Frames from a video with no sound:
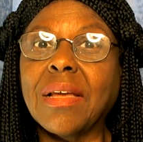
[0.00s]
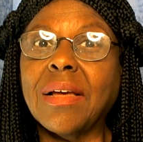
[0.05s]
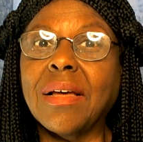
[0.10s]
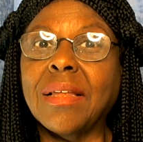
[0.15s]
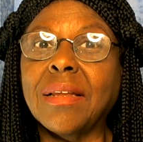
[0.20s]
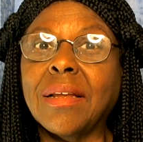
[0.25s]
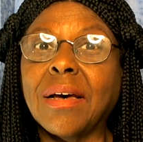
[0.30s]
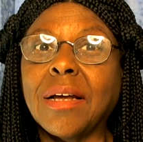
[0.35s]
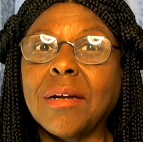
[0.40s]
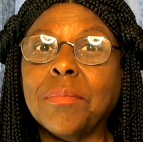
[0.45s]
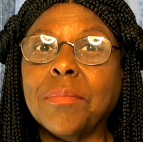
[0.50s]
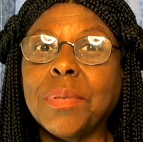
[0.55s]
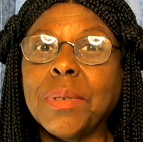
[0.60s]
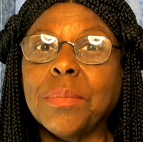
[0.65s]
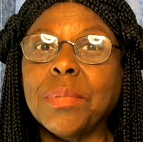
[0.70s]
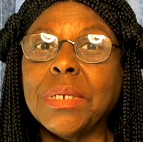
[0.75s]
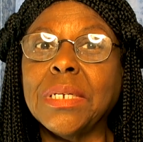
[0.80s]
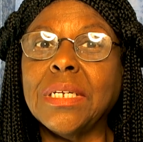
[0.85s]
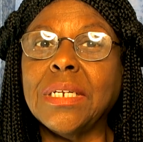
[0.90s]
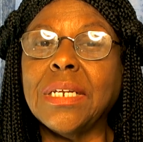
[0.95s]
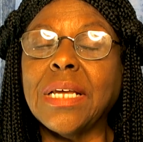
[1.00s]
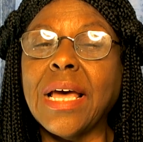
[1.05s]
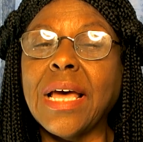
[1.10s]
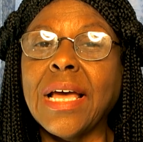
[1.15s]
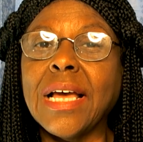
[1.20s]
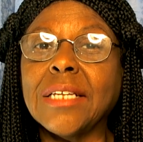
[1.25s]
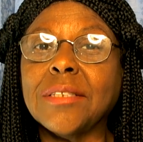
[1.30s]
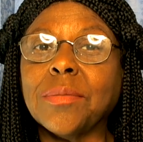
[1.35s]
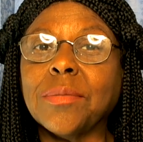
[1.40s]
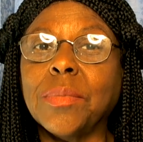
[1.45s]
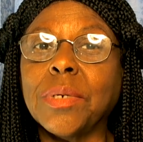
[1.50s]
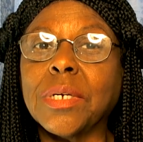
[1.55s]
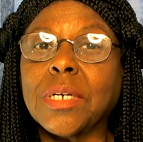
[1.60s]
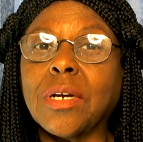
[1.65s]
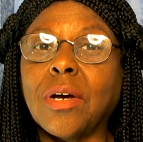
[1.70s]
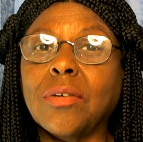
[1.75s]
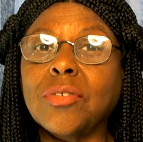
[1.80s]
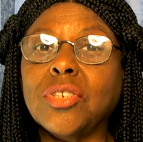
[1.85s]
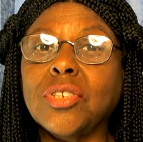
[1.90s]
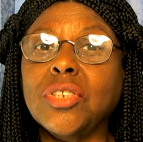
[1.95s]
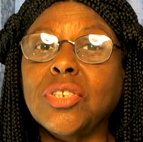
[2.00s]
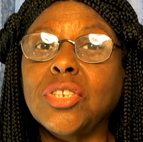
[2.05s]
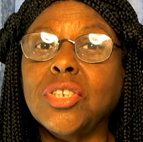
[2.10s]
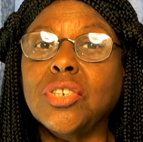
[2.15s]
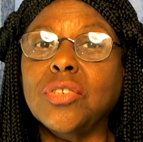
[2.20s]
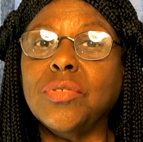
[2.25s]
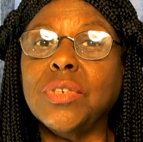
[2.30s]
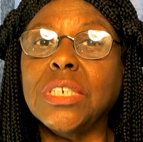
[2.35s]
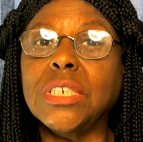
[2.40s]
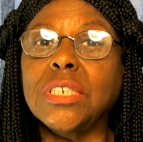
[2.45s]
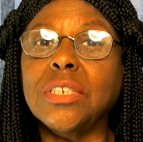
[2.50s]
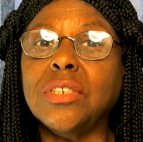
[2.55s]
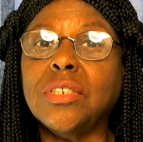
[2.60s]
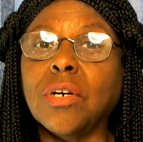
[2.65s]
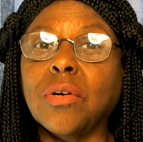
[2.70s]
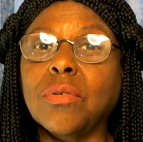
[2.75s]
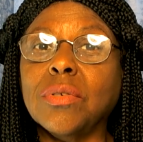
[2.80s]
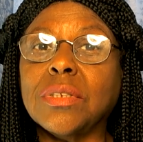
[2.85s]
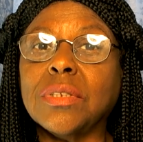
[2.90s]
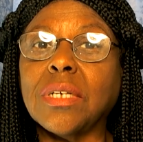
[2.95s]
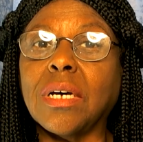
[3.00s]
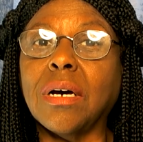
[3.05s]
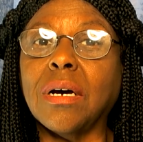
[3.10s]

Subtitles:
A lot of people need the asthma because you need those